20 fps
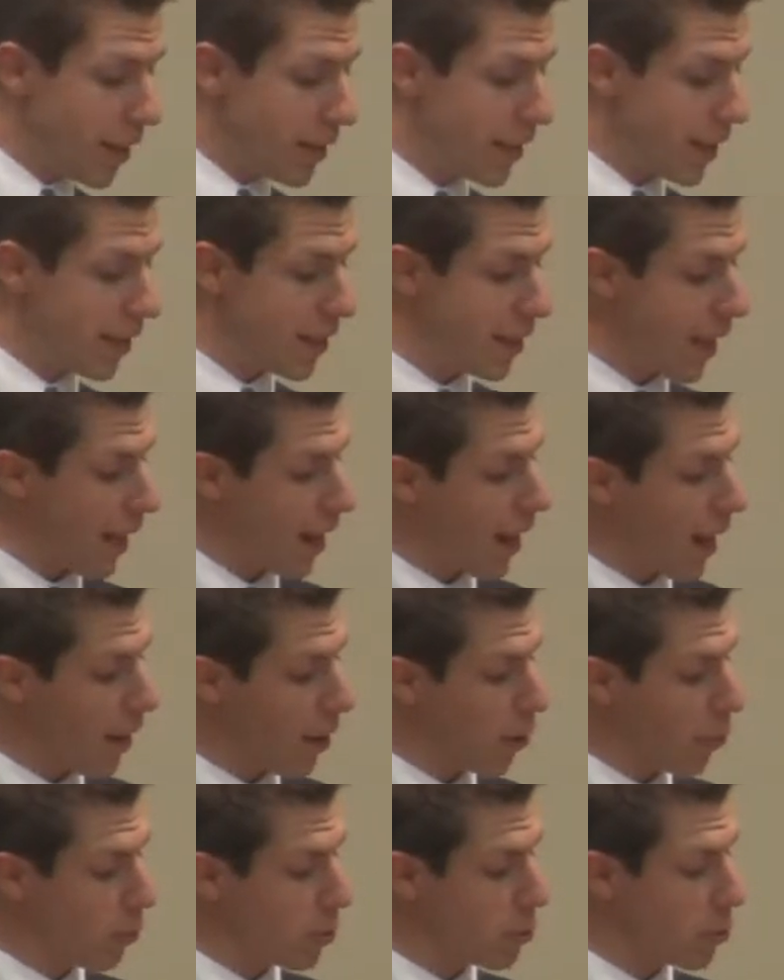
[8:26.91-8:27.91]
that that
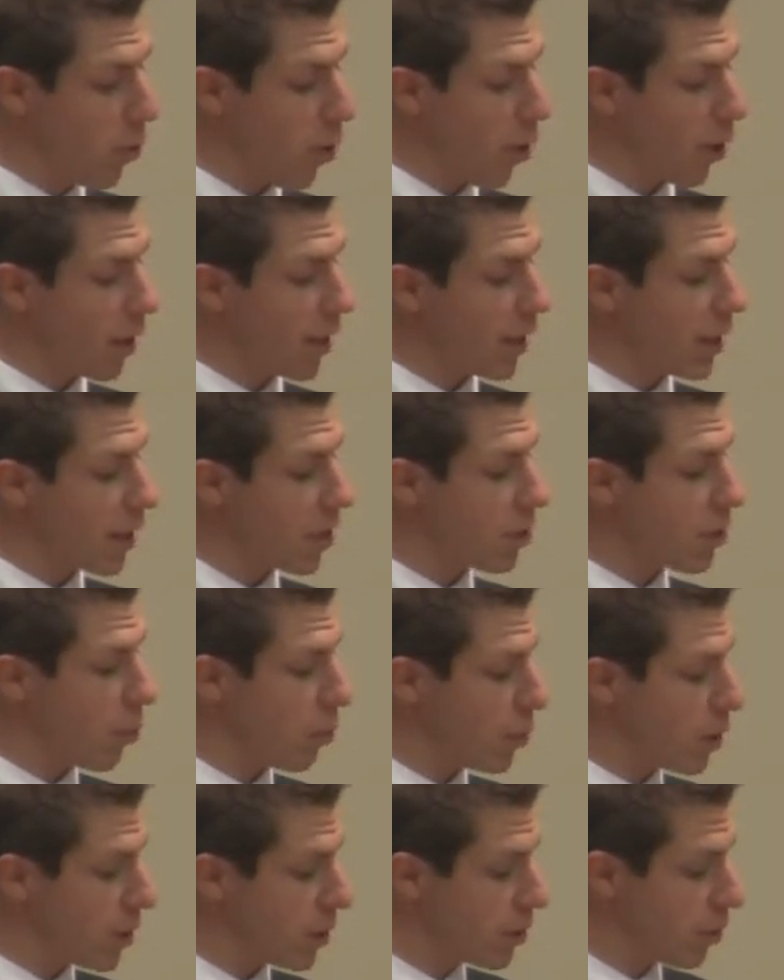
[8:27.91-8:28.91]
anger was wrong, and yet
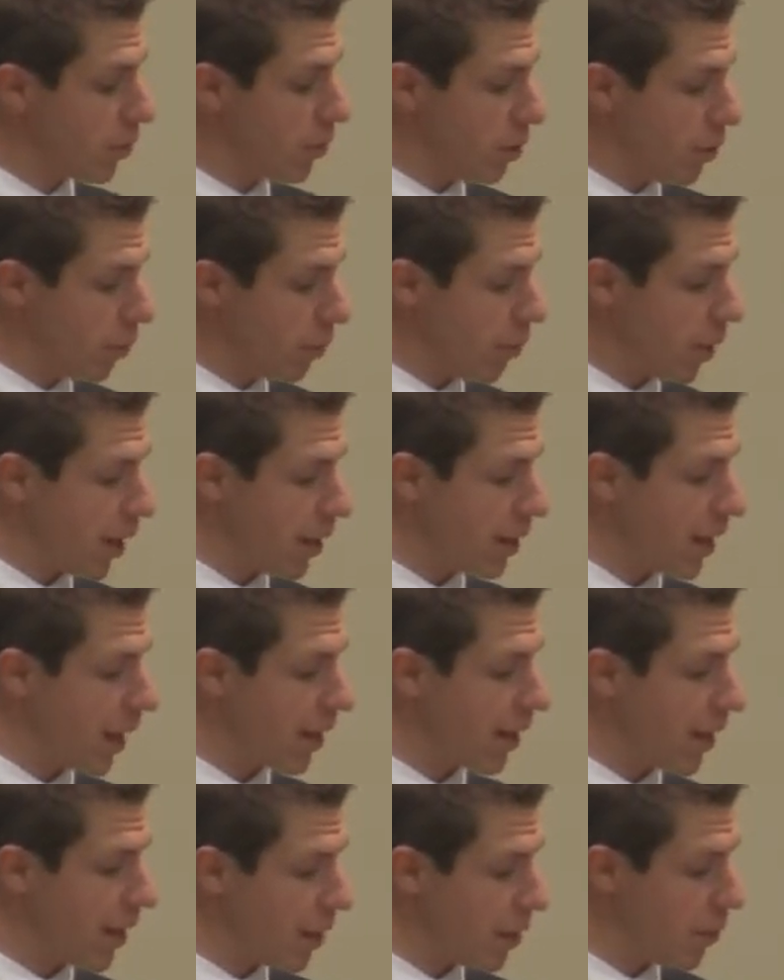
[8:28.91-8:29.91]
you disobeyed
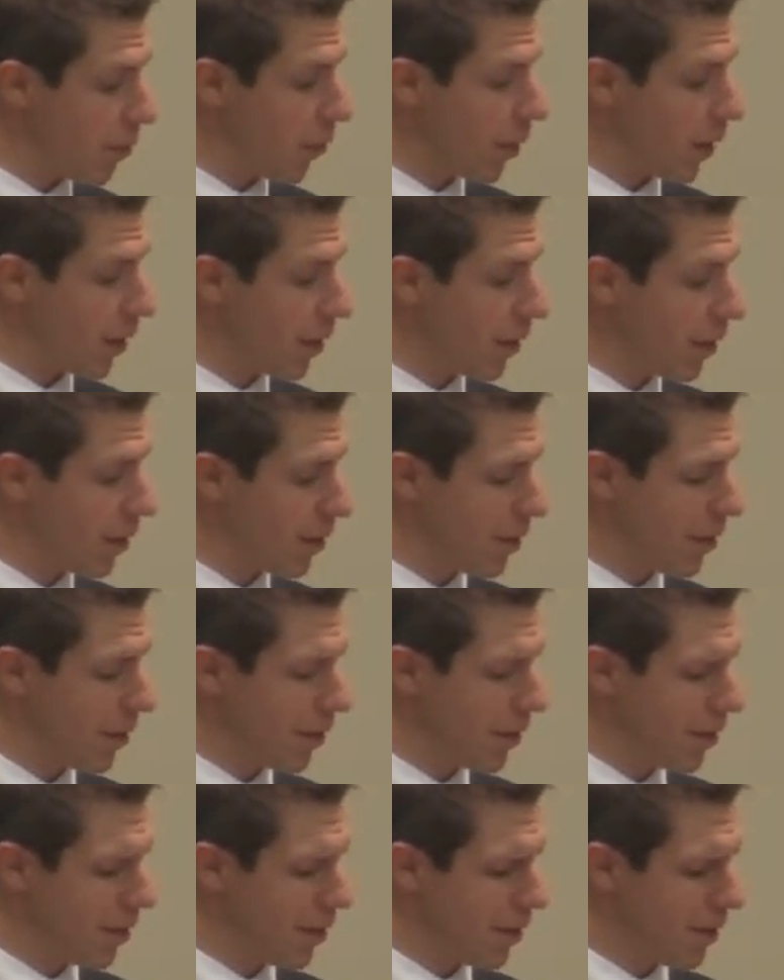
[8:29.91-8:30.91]
God anyway.
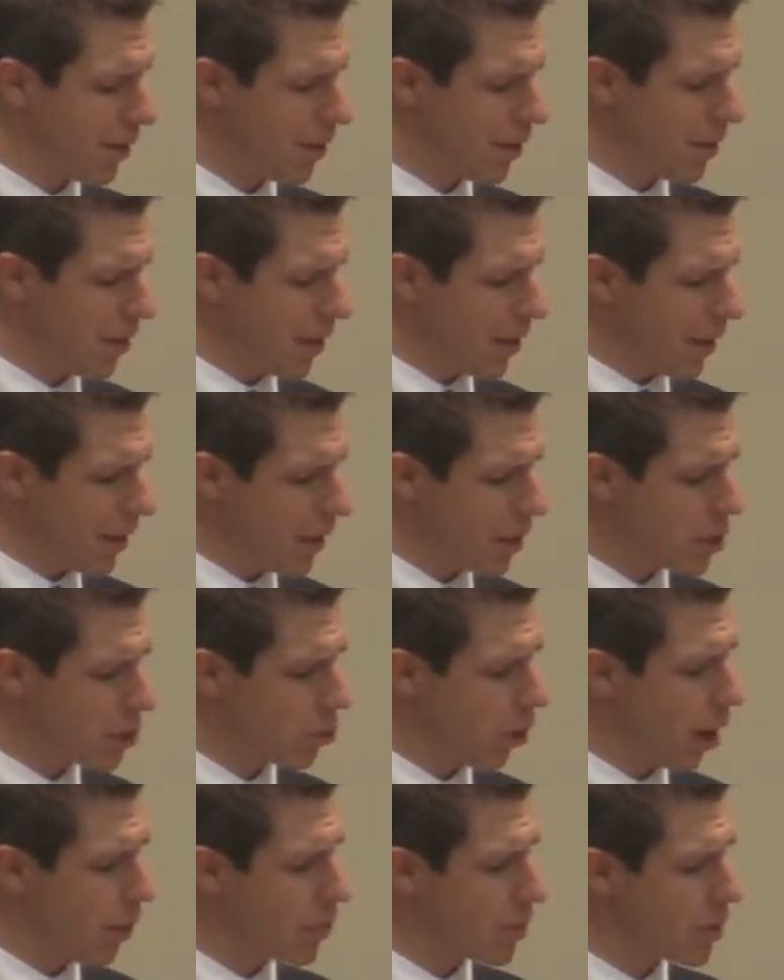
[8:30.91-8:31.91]
He
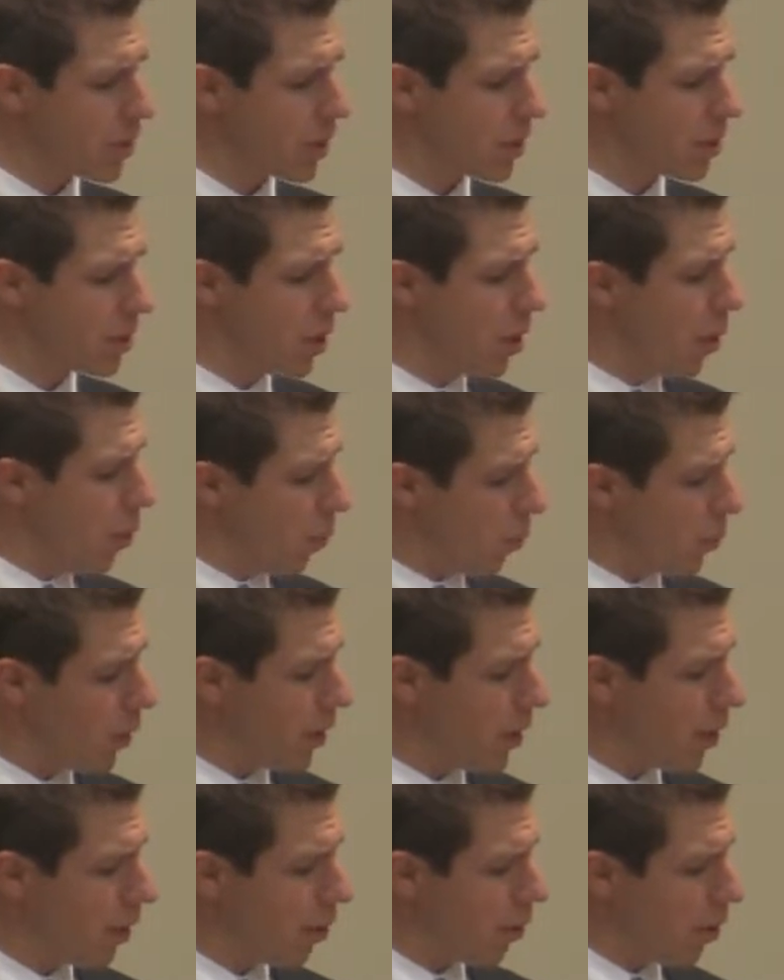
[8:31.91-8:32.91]
described us as
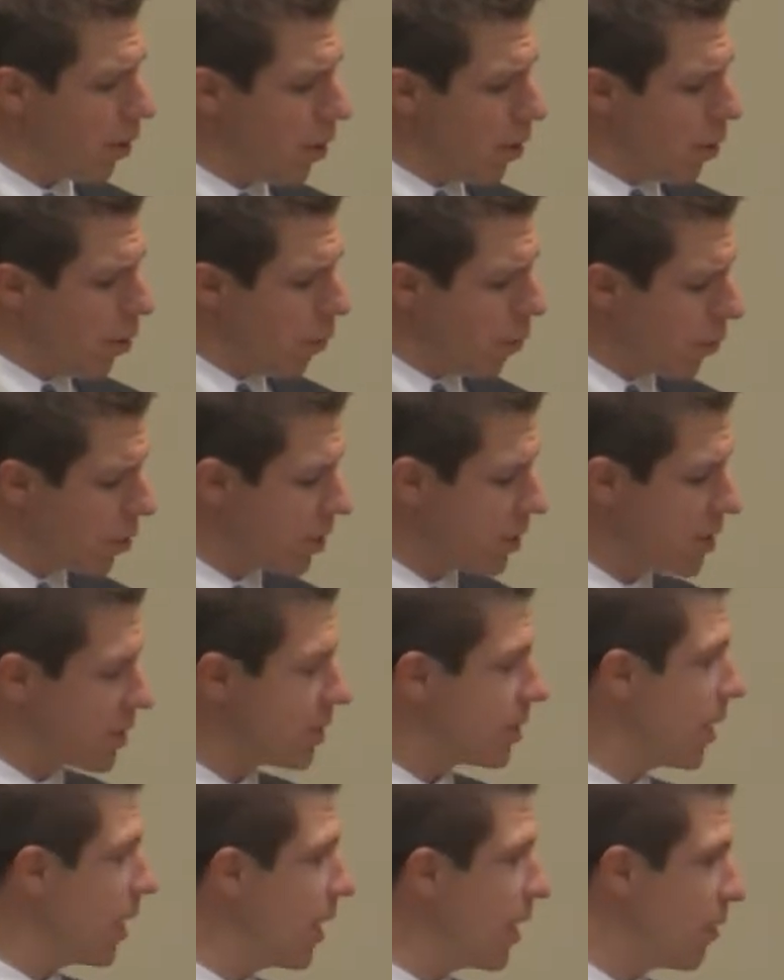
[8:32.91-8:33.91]
we or
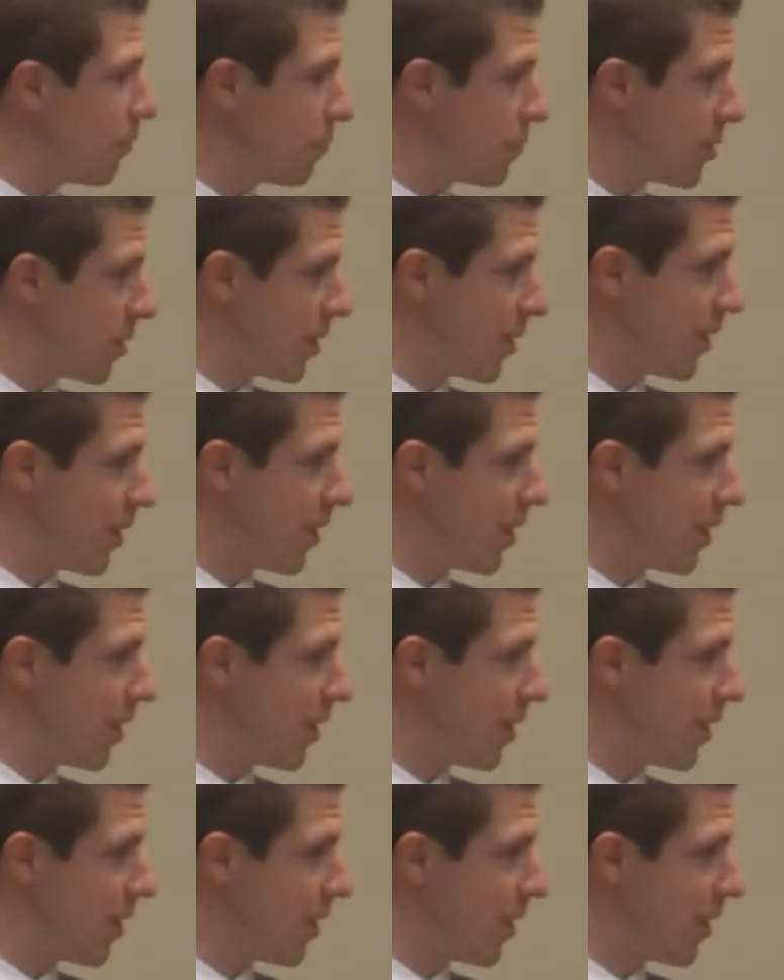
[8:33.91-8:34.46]
deceived?